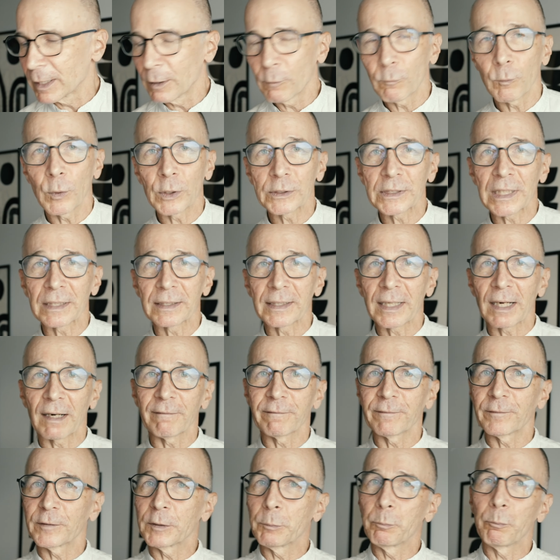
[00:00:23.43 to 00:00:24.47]

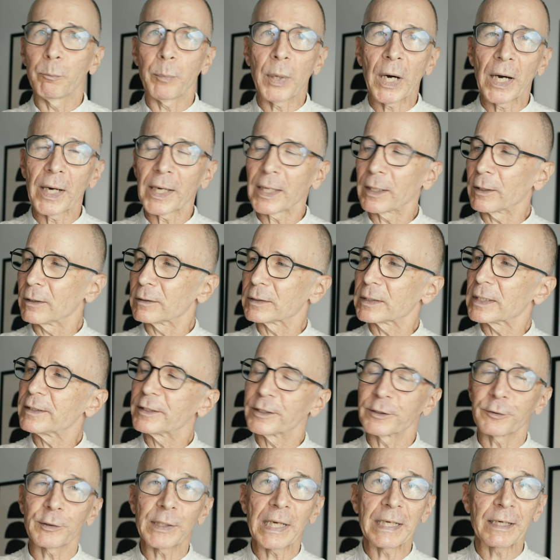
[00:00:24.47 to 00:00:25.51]
Wotancraft Pilot
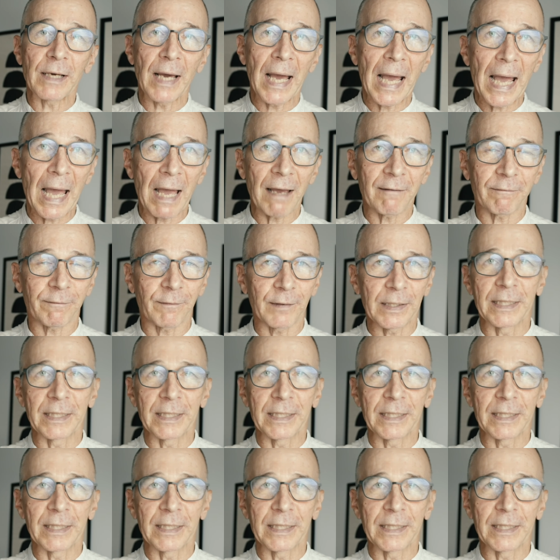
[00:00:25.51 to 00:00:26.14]
3.5